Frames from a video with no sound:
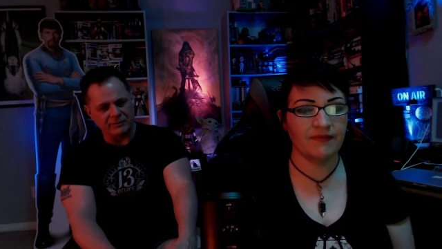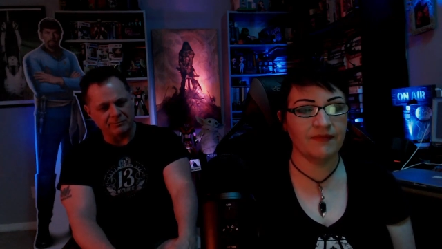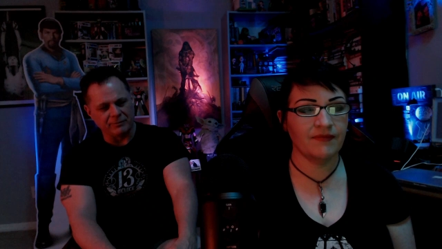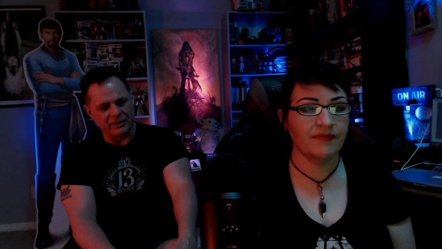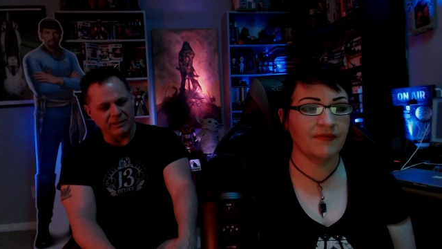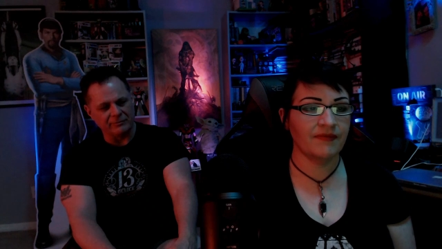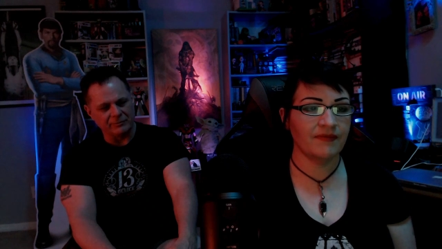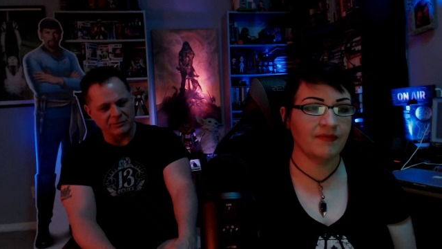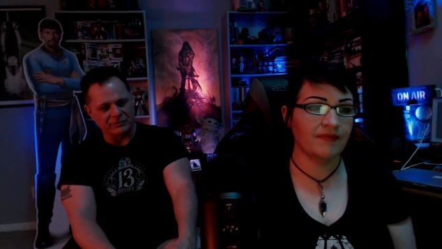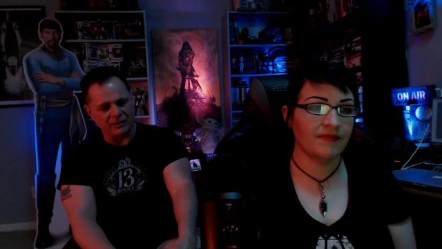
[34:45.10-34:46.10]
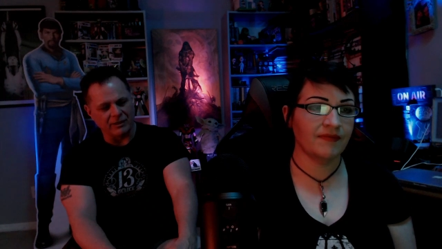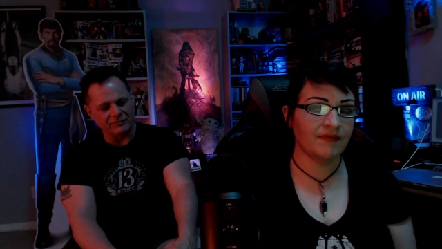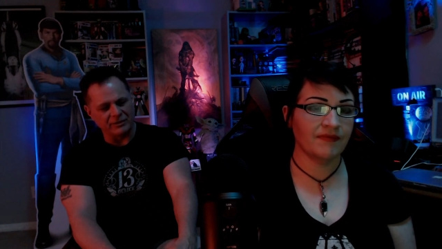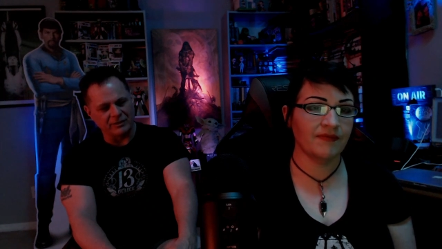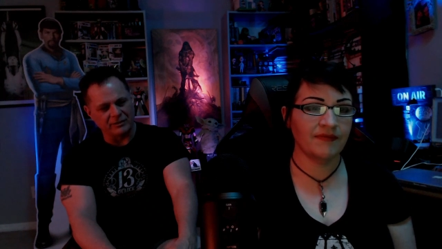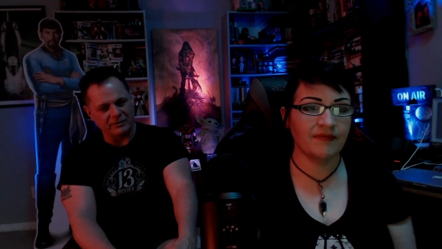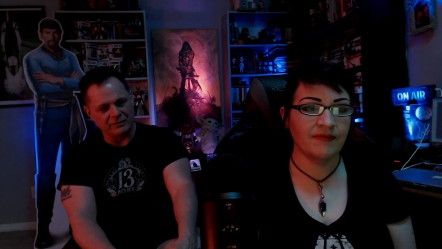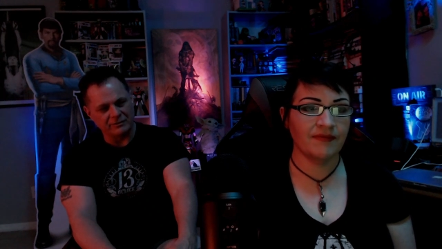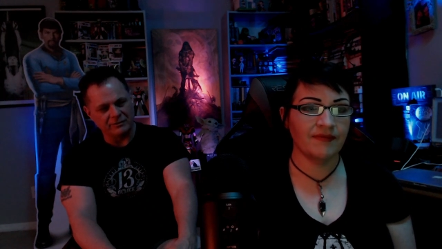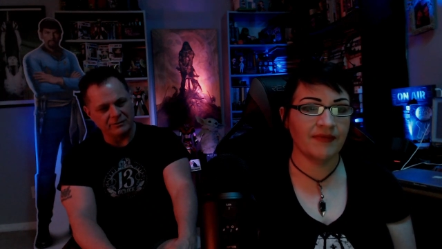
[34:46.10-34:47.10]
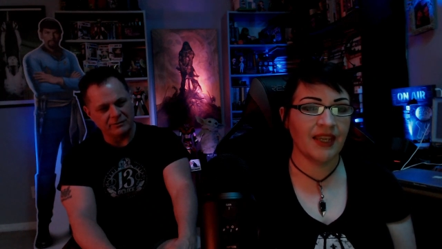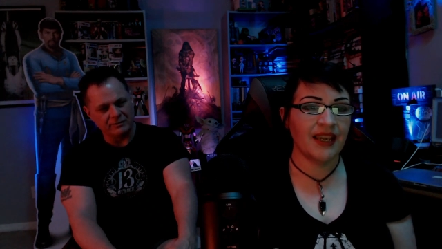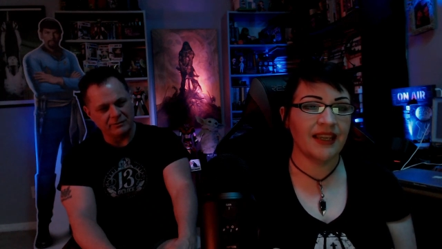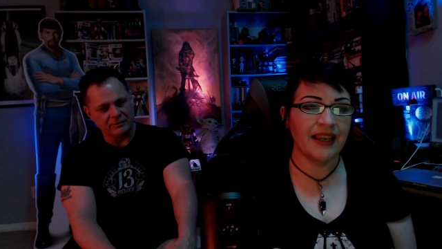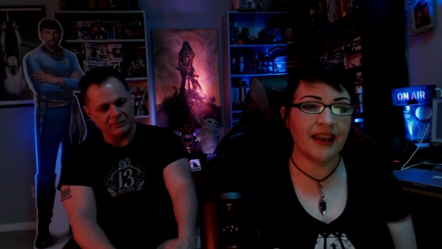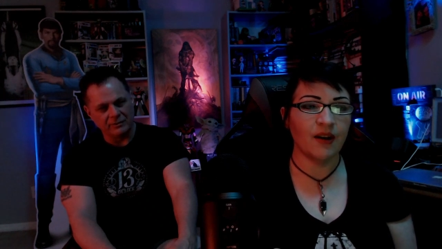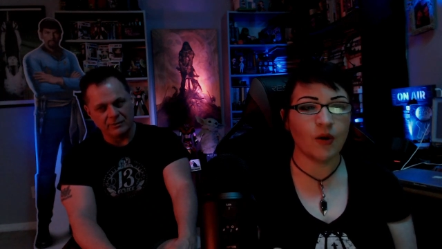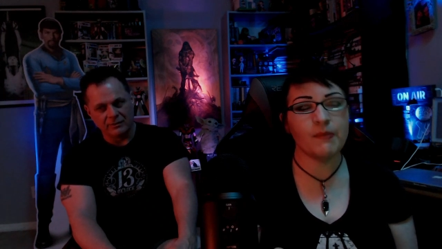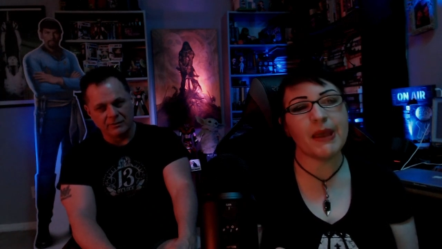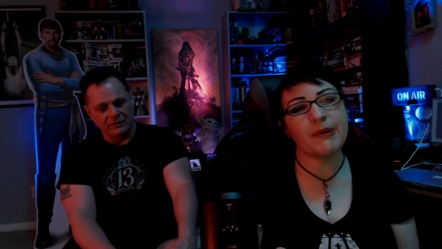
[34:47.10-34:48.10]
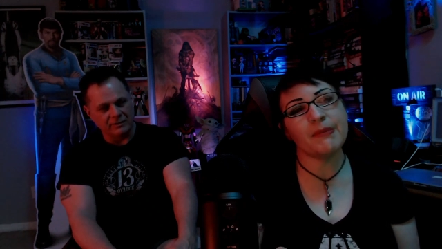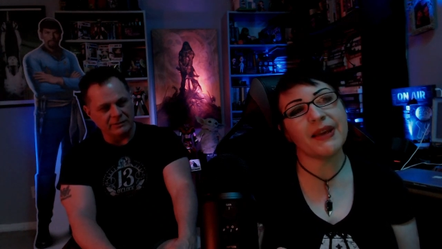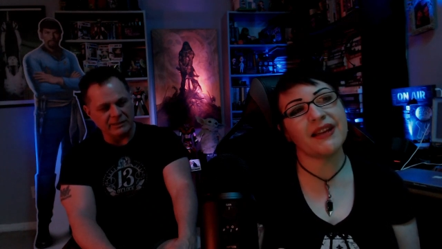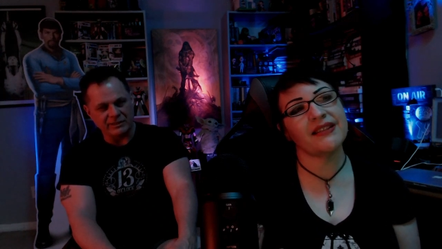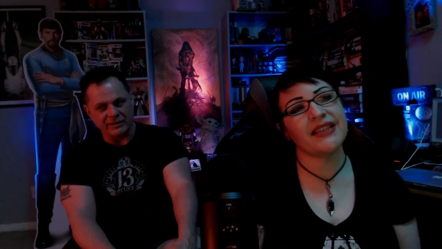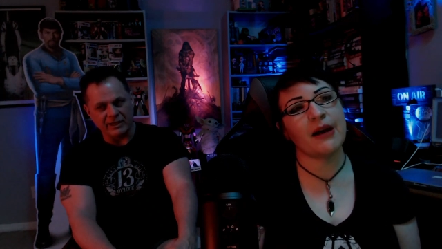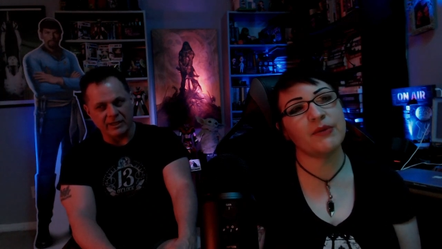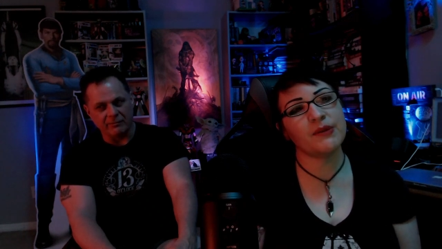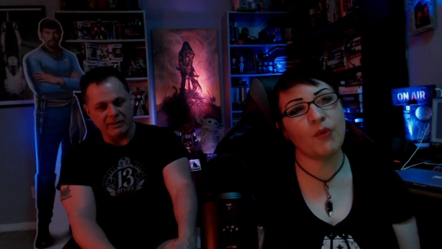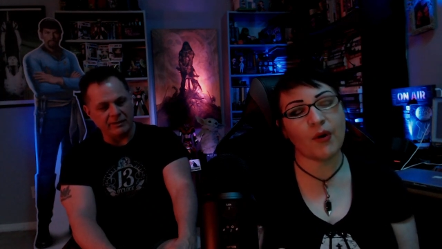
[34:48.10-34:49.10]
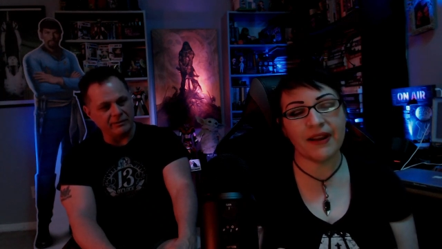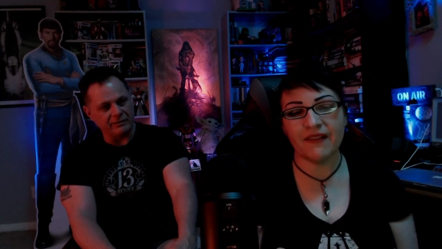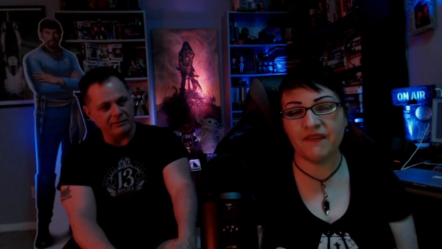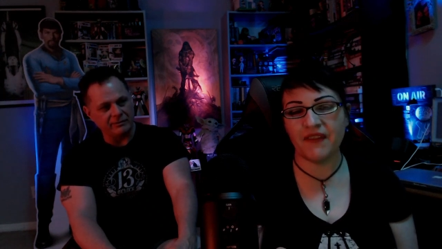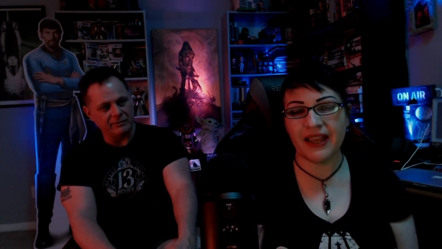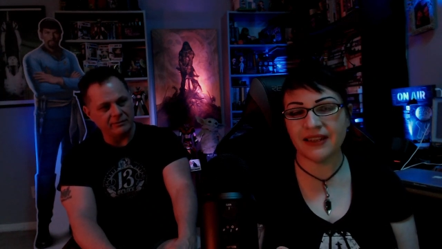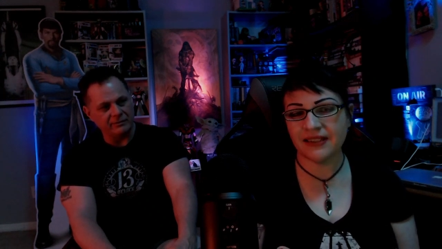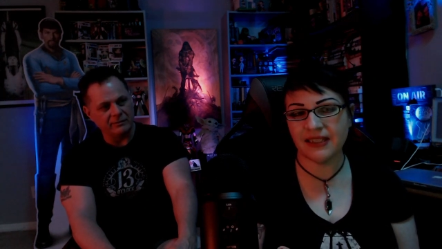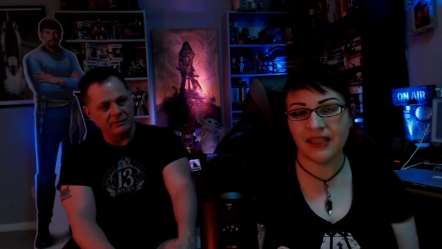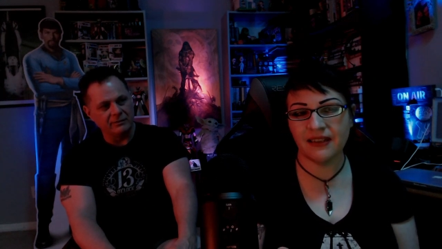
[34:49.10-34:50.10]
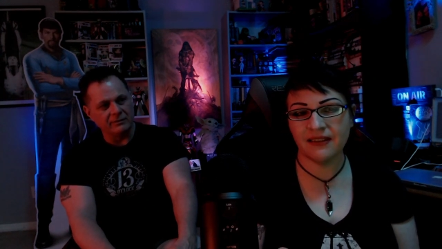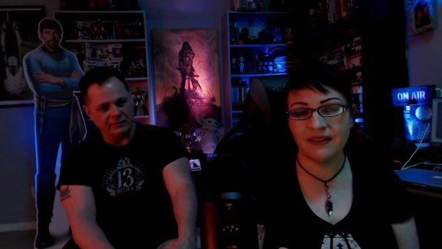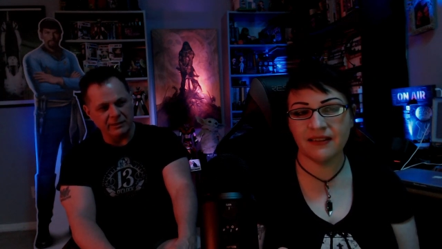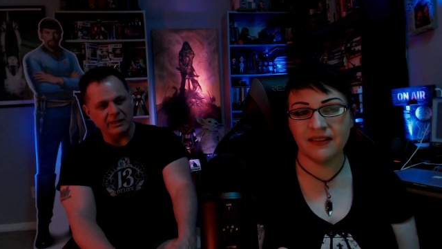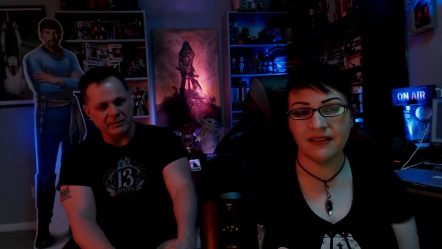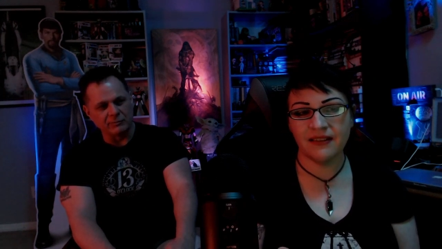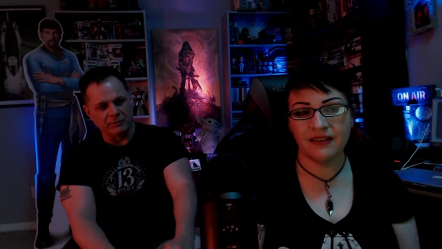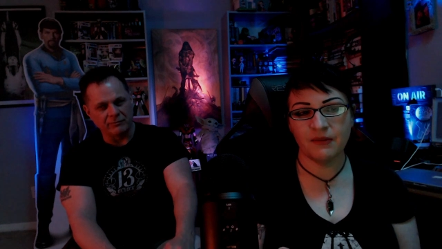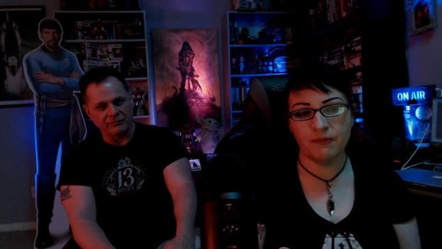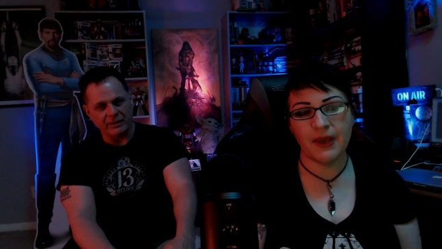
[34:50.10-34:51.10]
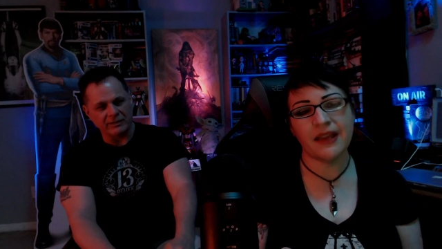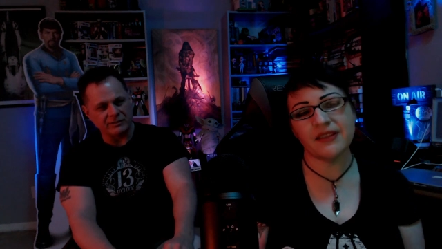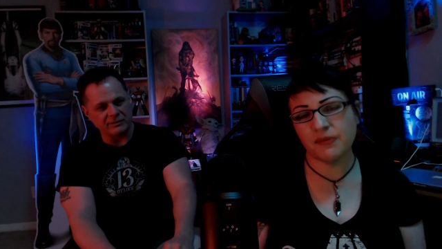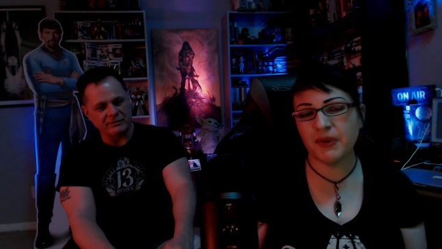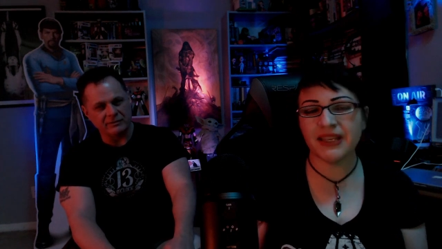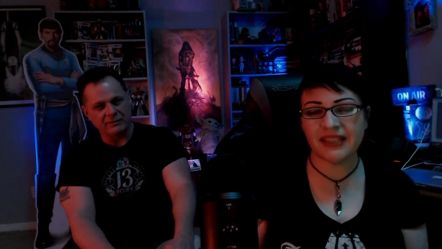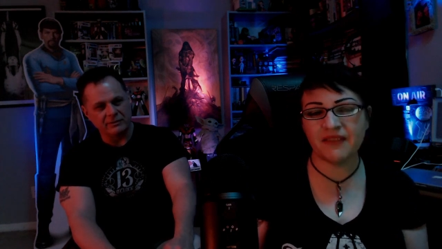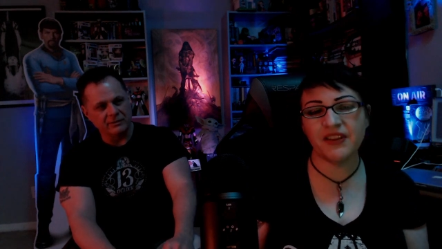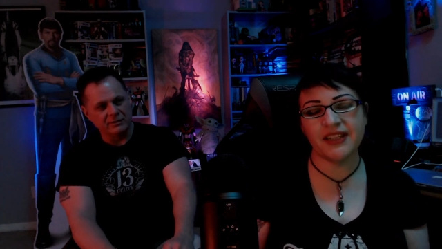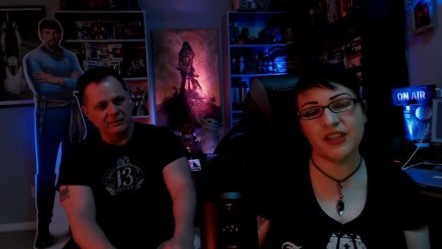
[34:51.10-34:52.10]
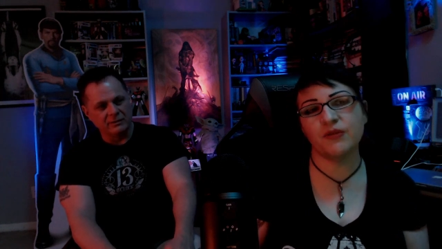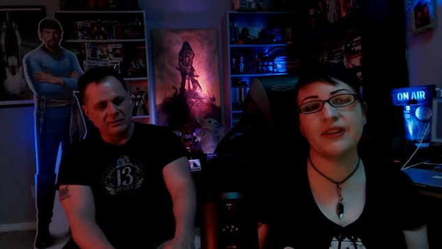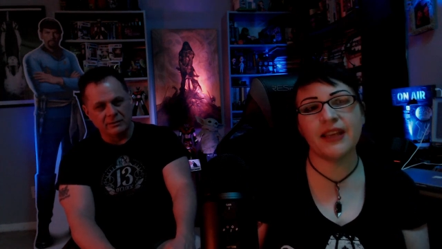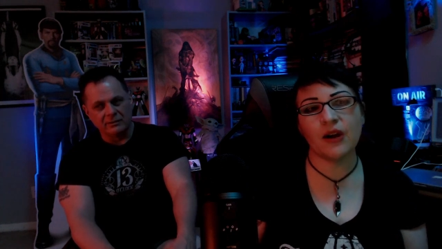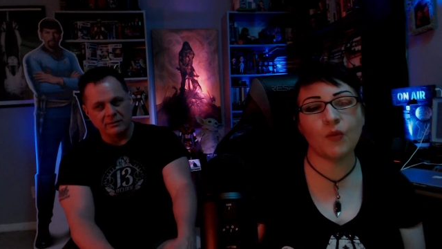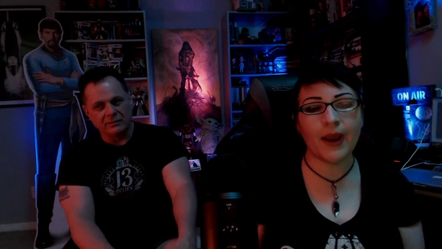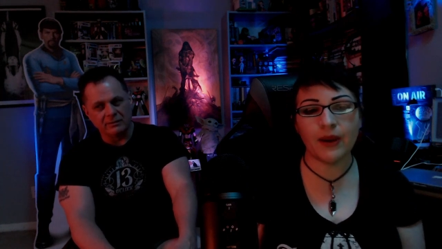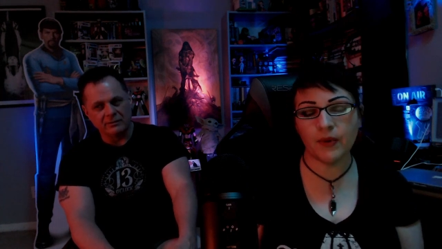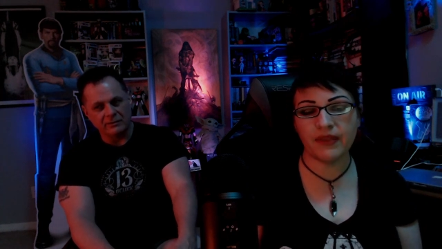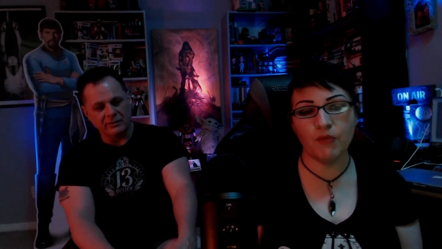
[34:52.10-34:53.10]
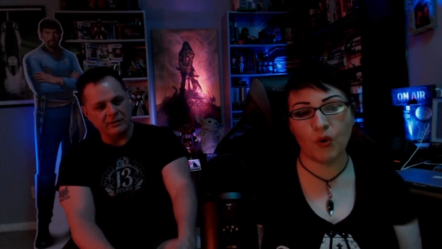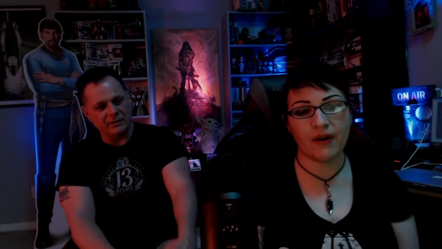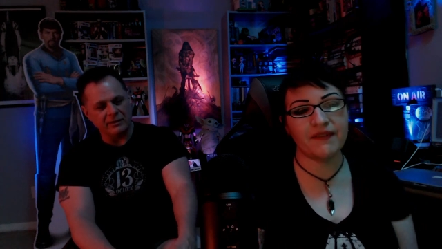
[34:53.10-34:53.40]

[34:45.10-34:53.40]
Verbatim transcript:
Speaker 1: the blood was off color.
Speaker 2: Yeah, or maybe because that was around. more in a fantasy.
Speaker 1: Yeah, it's more of a
Speaker 2: fantasy. because I feel like you can get away with yeah, more